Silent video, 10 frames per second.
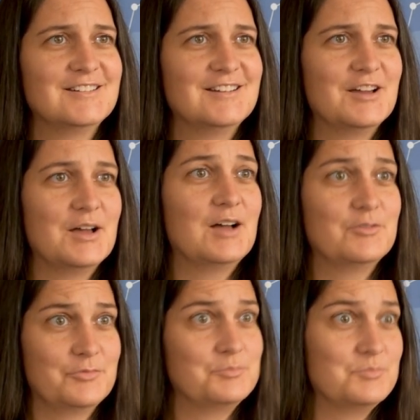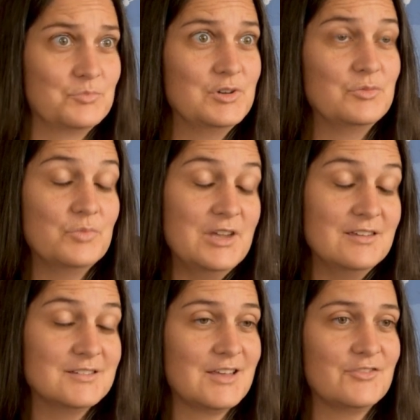uh, we, we,
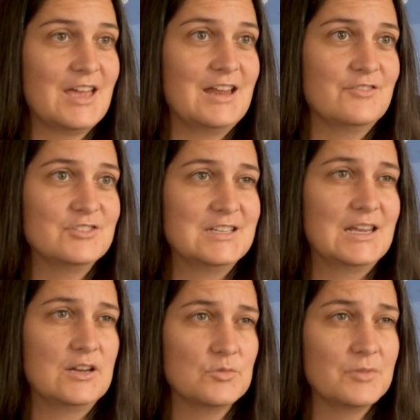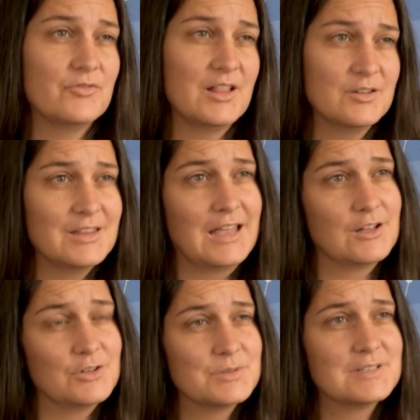as F, at FSD Kenya will be following that
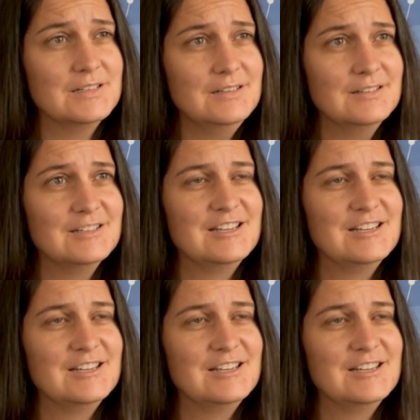closely.